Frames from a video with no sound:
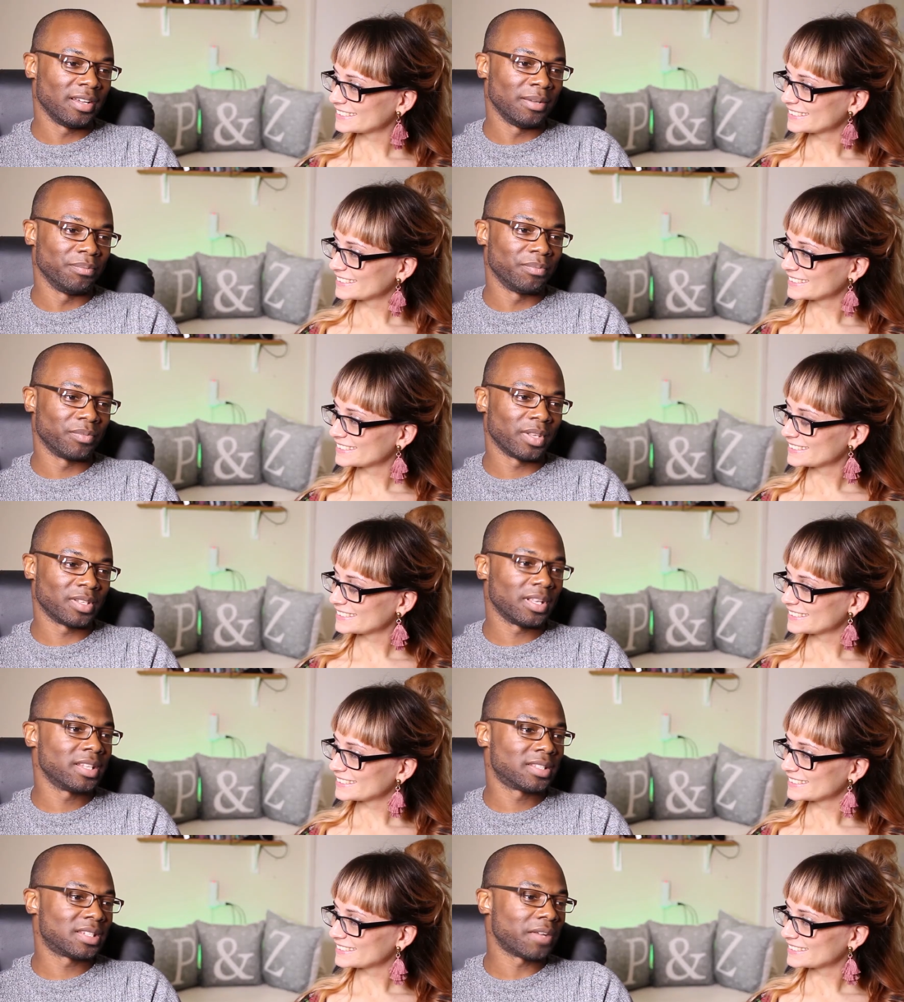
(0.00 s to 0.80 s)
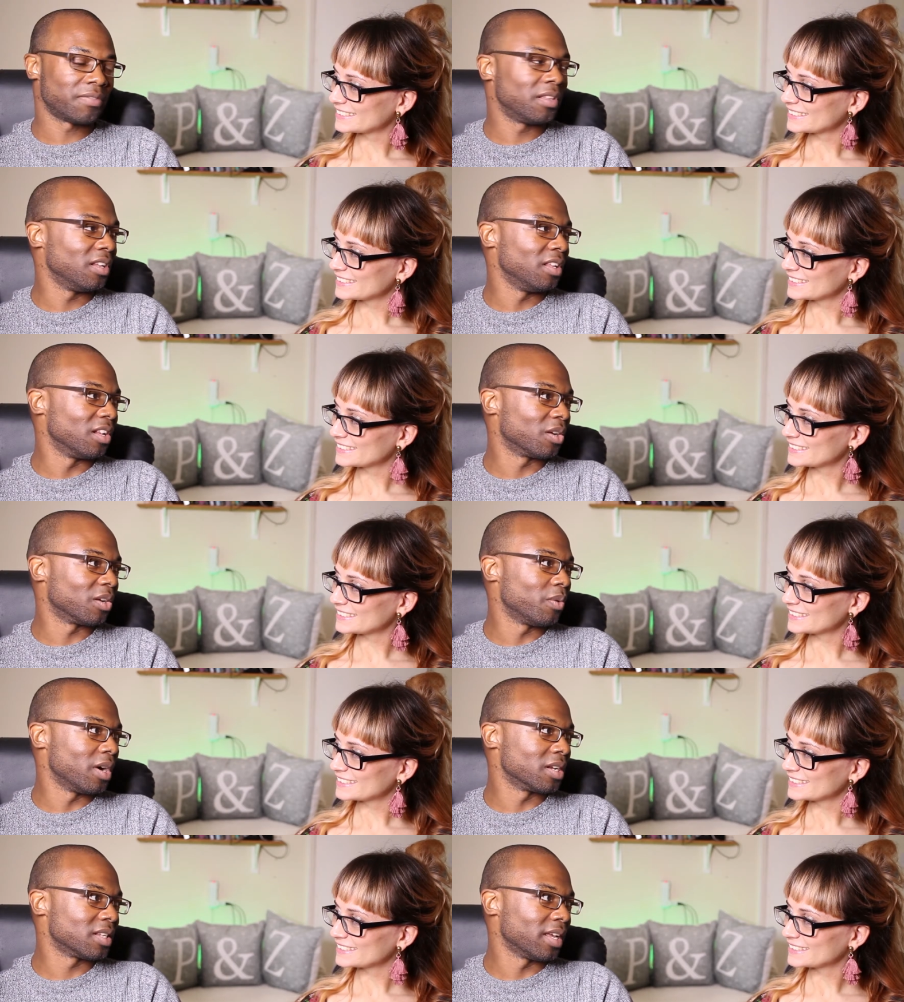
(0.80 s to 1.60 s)
Speaker 1: Um, it's definitely an
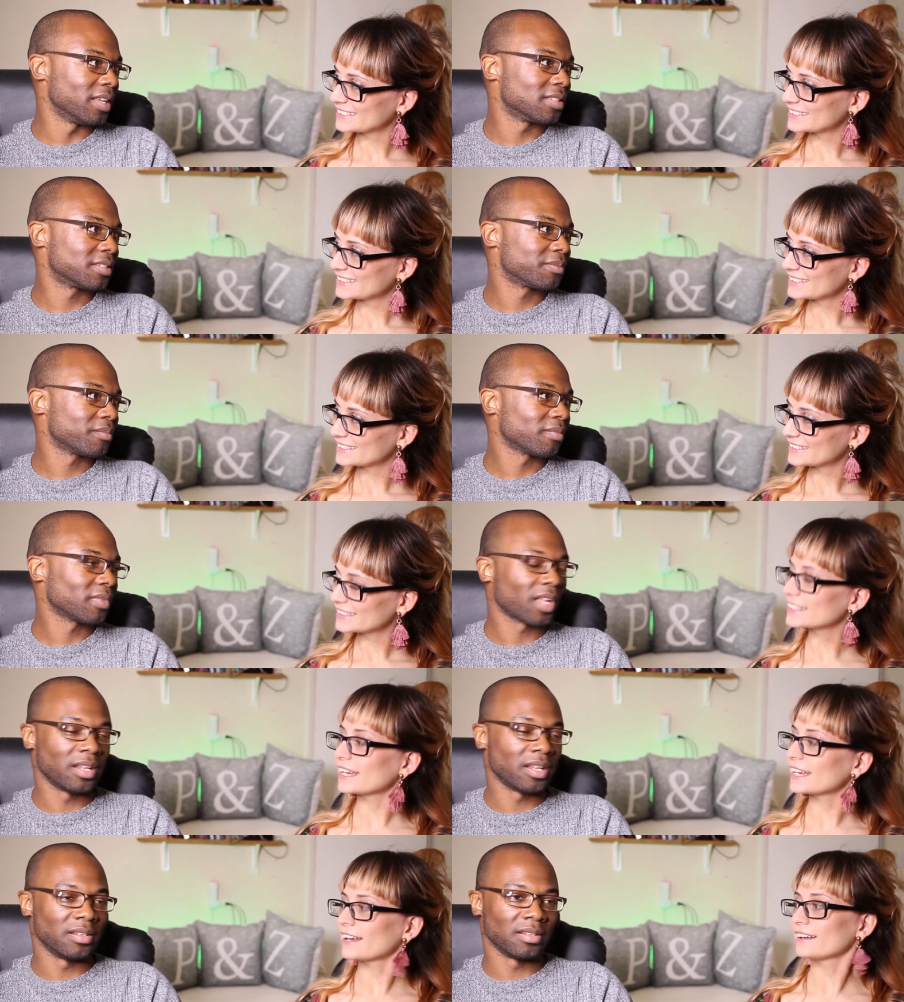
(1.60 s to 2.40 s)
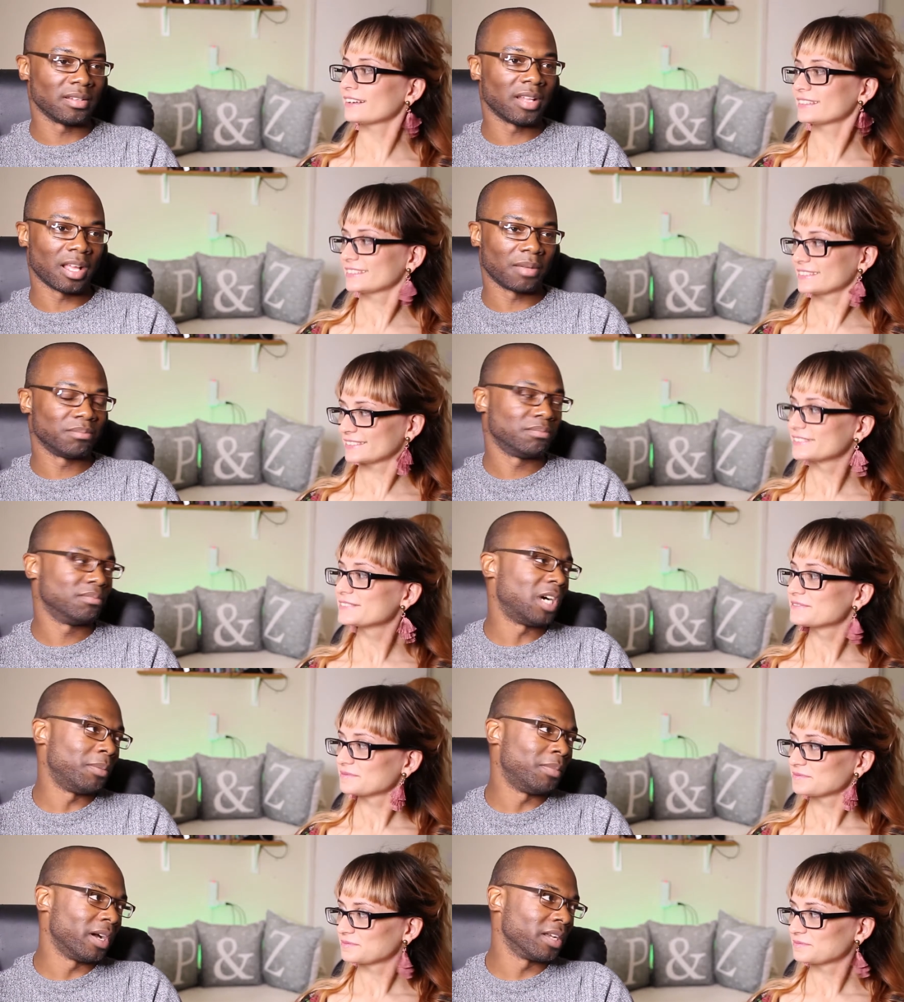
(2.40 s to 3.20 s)
acquired taste. Yeah. And like
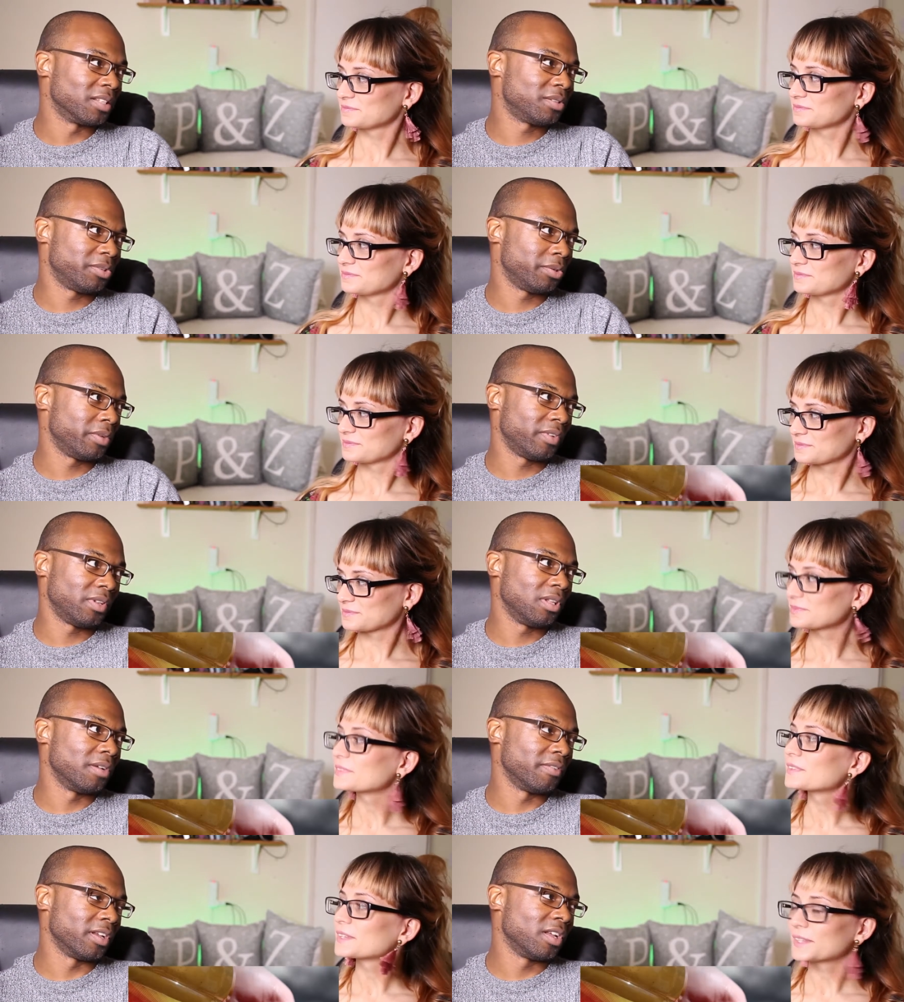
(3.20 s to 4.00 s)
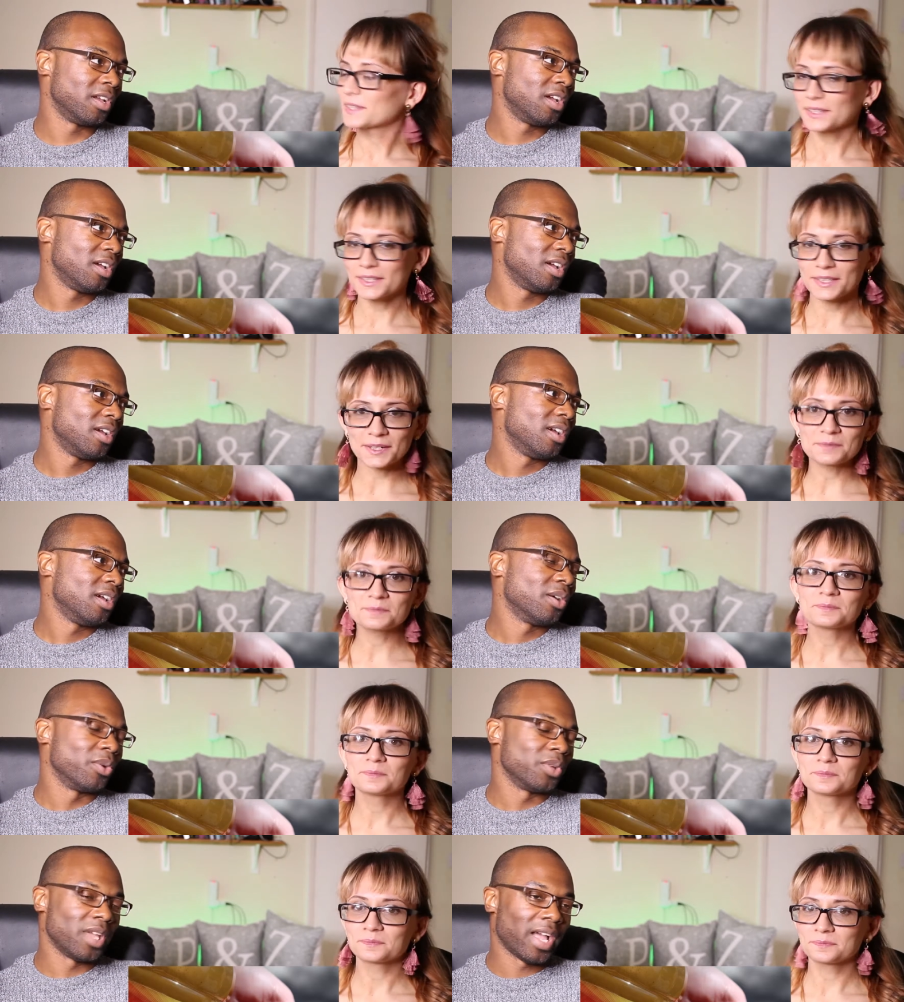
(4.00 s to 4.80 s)
Marmite, you either love it. Yeah.
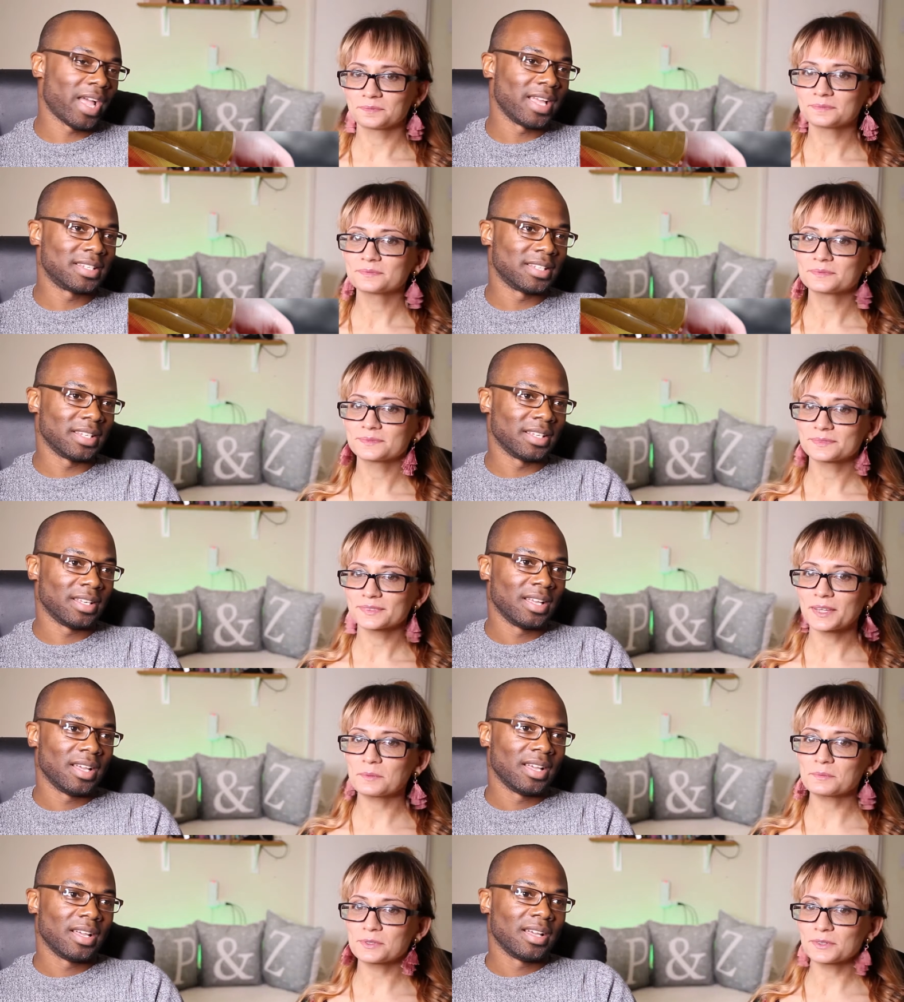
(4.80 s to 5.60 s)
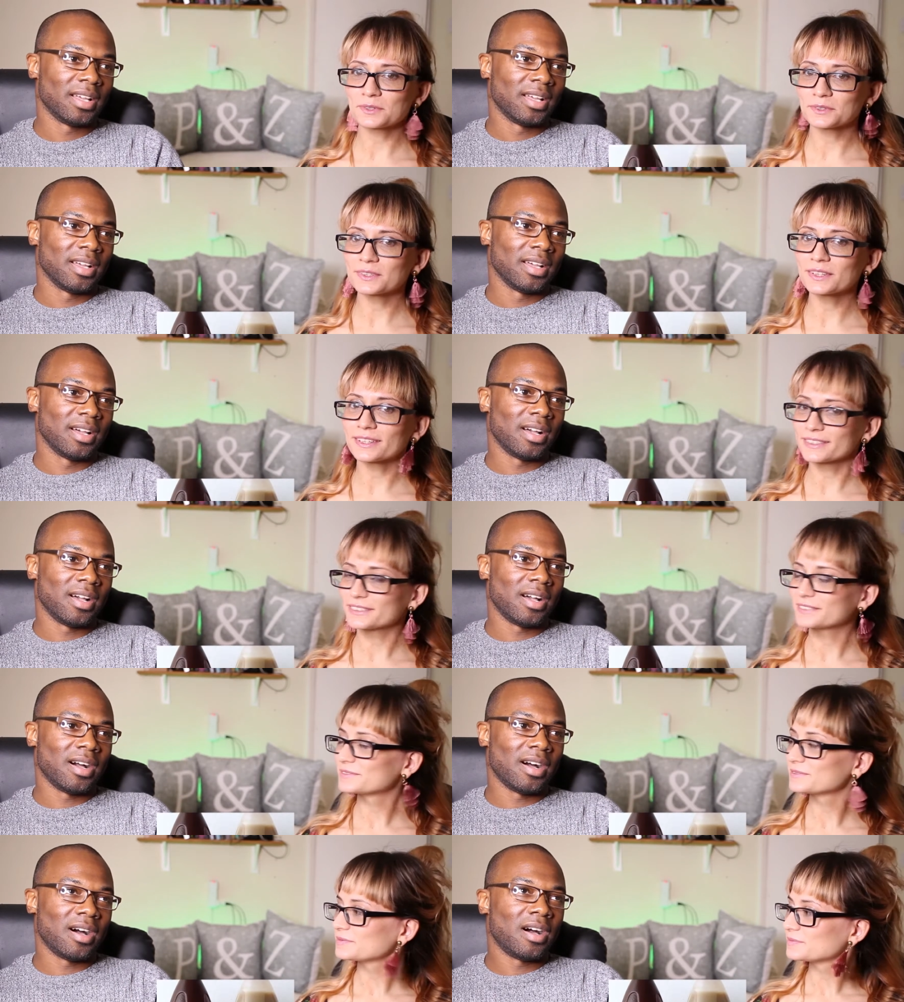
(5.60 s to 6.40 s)
Or you hate it. Absolutely.
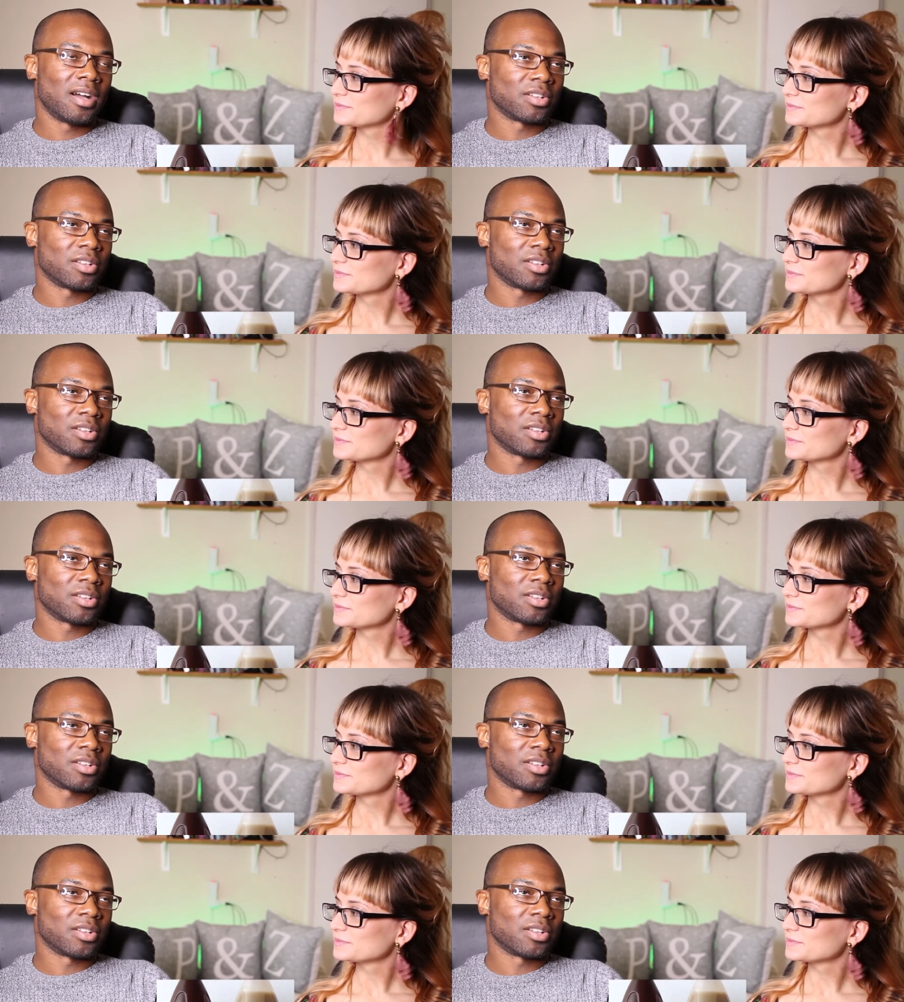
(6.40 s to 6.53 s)
I